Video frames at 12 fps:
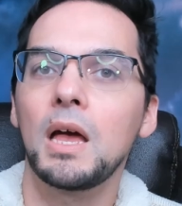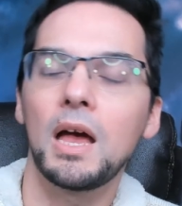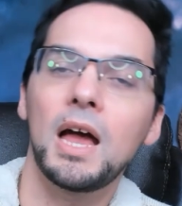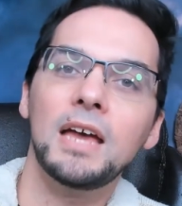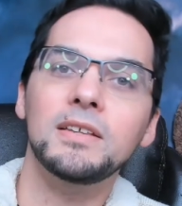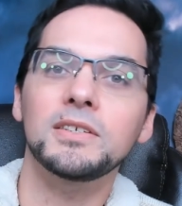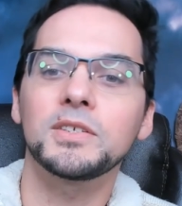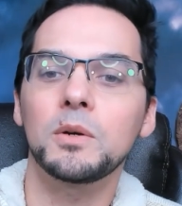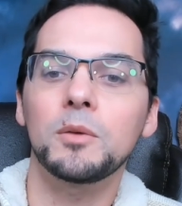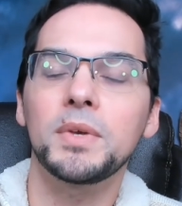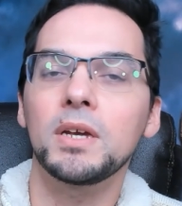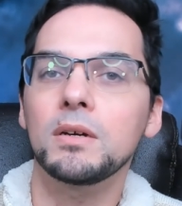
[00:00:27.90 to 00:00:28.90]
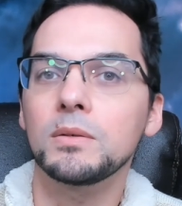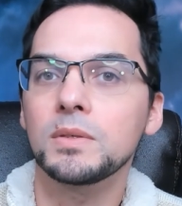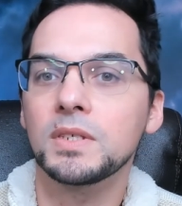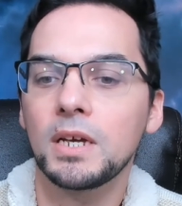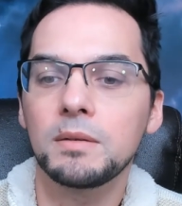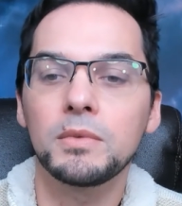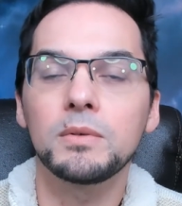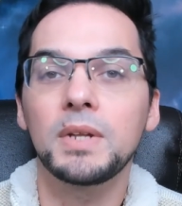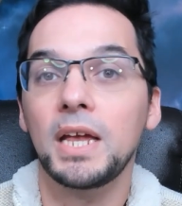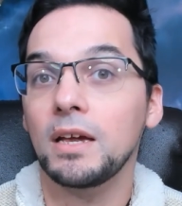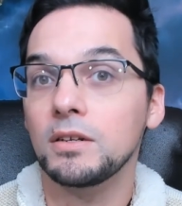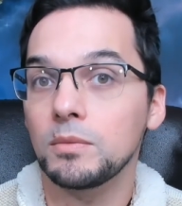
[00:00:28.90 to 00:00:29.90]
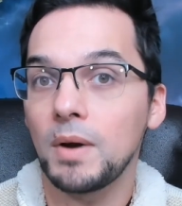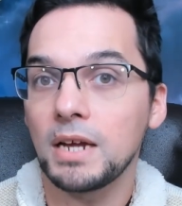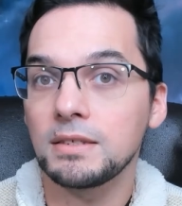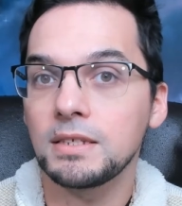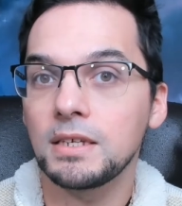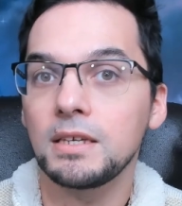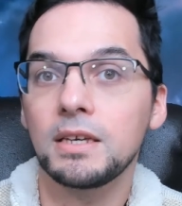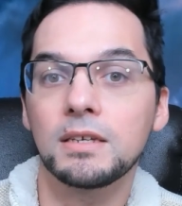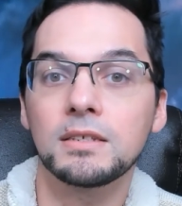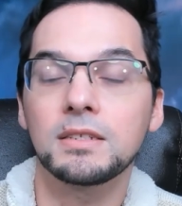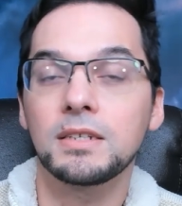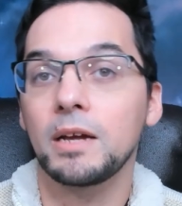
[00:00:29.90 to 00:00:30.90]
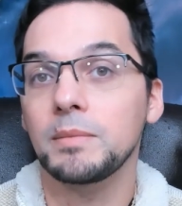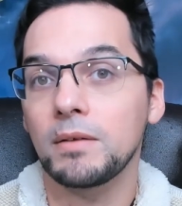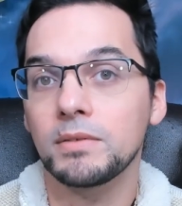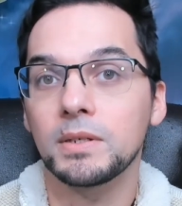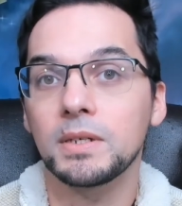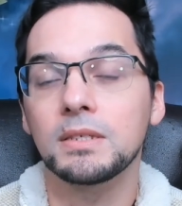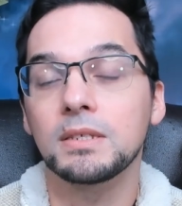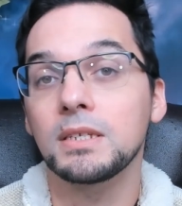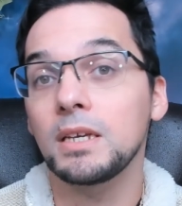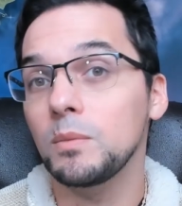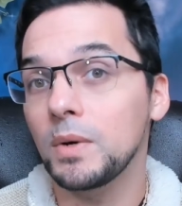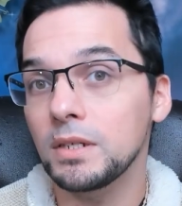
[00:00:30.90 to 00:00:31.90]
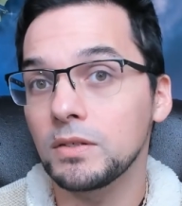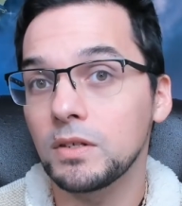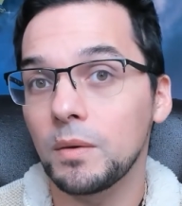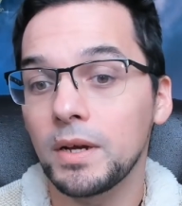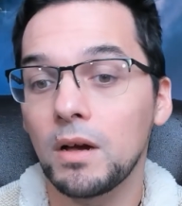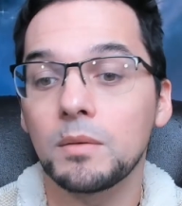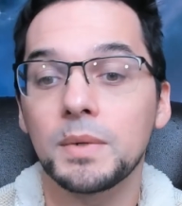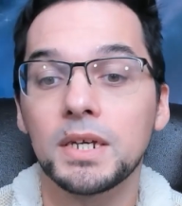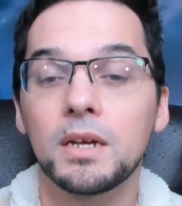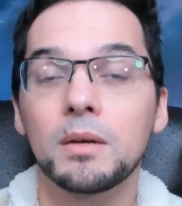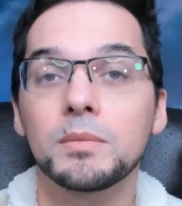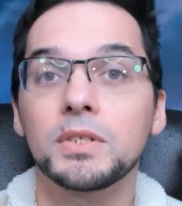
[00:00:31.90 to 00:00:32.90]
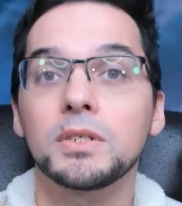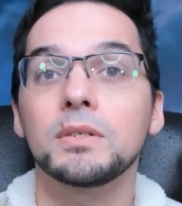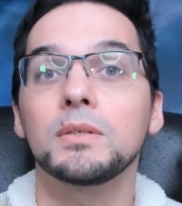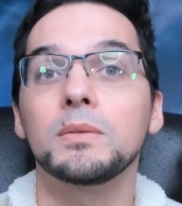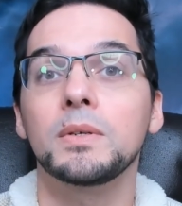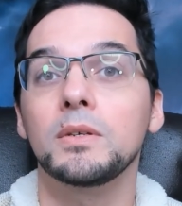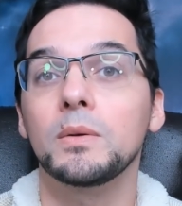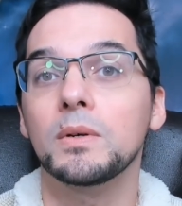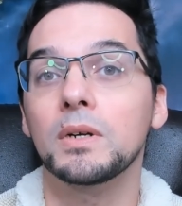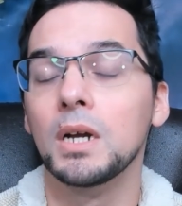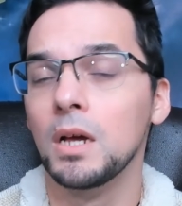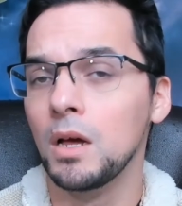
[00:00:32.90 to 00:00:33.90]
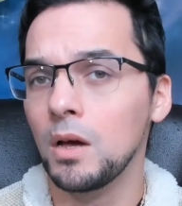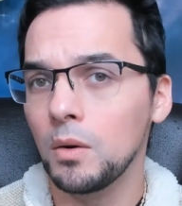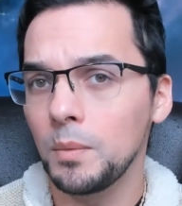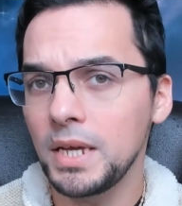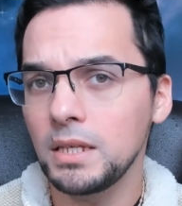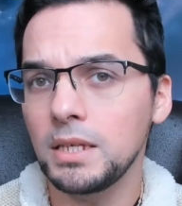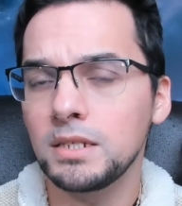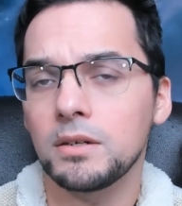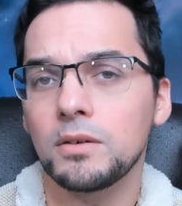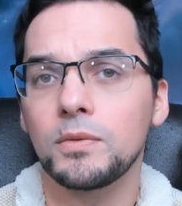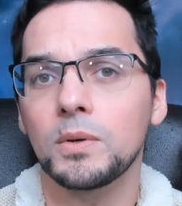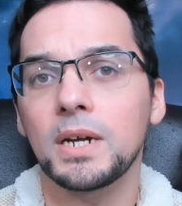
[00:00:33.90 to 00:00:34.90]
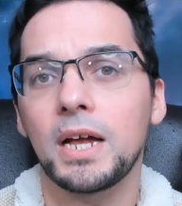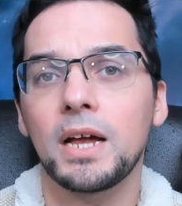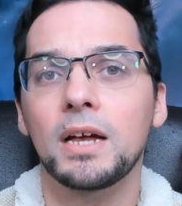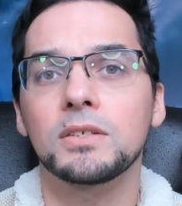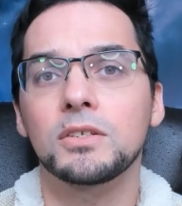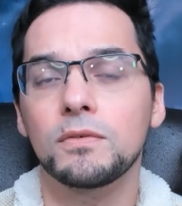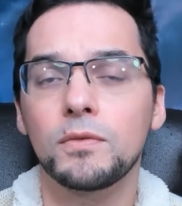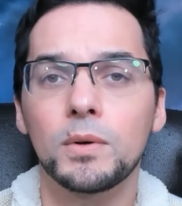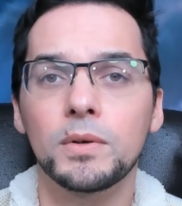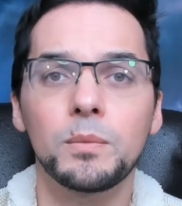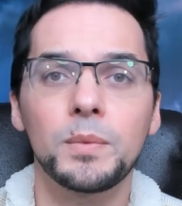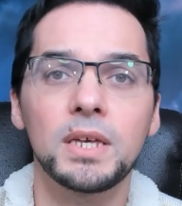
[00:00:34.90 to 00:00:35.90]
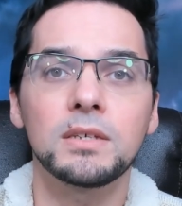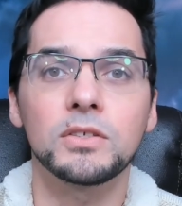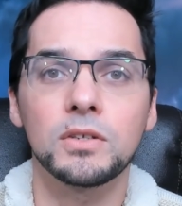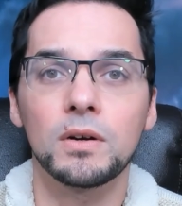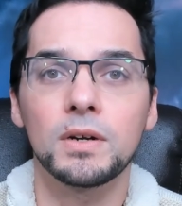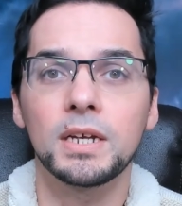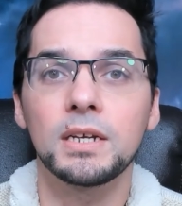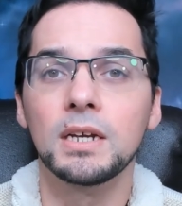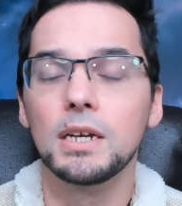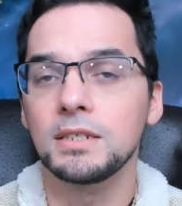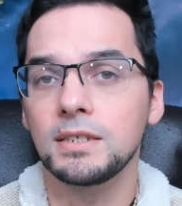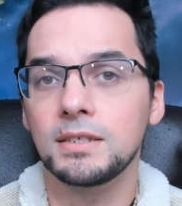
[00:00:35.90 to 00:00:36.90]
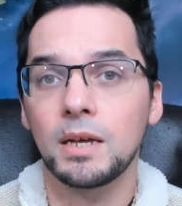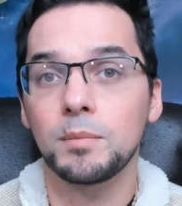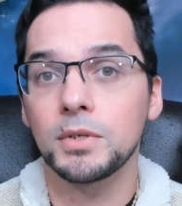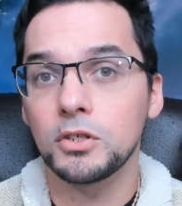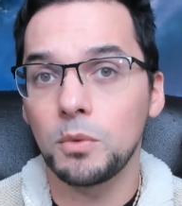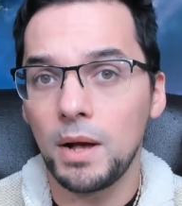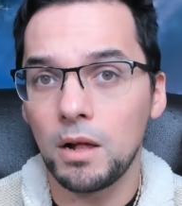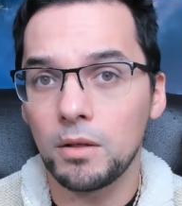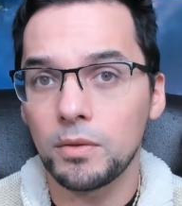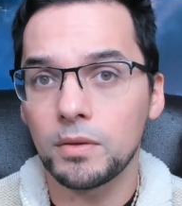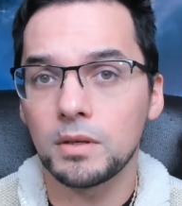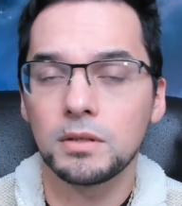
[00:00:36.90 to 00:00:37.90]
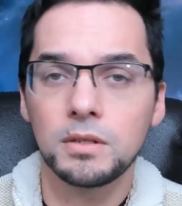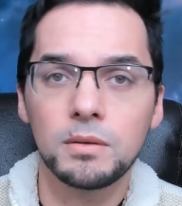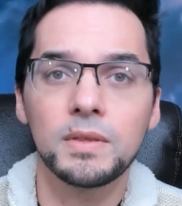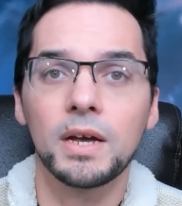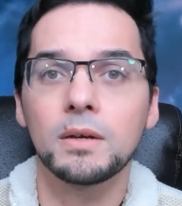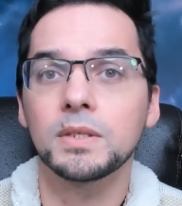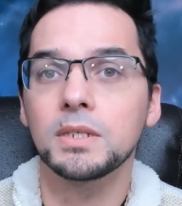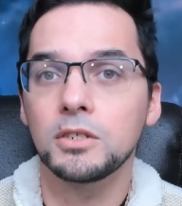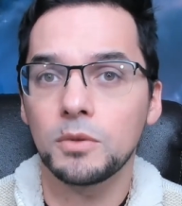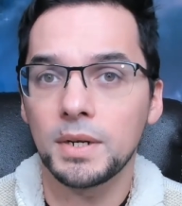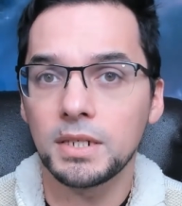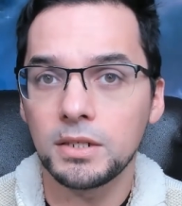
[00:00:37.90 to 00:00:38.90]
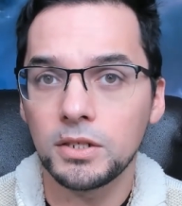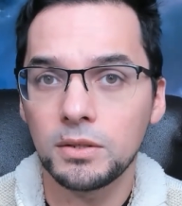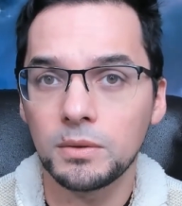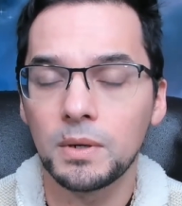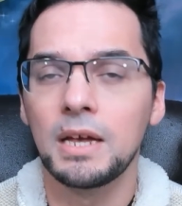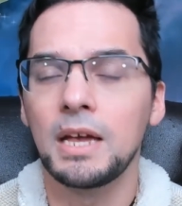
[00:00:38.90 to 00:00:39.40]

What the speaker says: Hi there, Scorpio, Sun, Moon, and Rising. It's time to have a look and see what is going on when it comes to your weekly tarot forecast for the week starting December 12th, 2022.